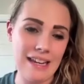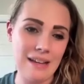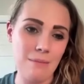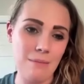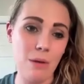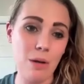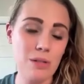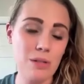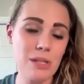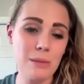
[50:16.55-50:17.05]

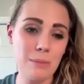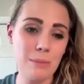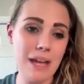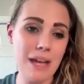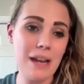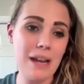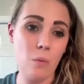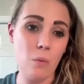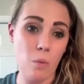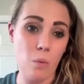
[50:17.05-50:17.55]
most
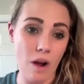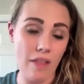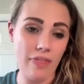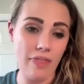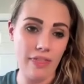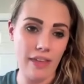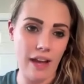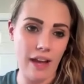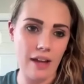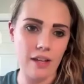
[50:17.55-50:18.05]
men
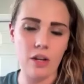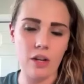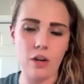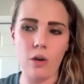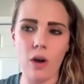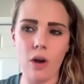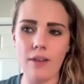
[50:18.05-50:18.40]
want that. You know,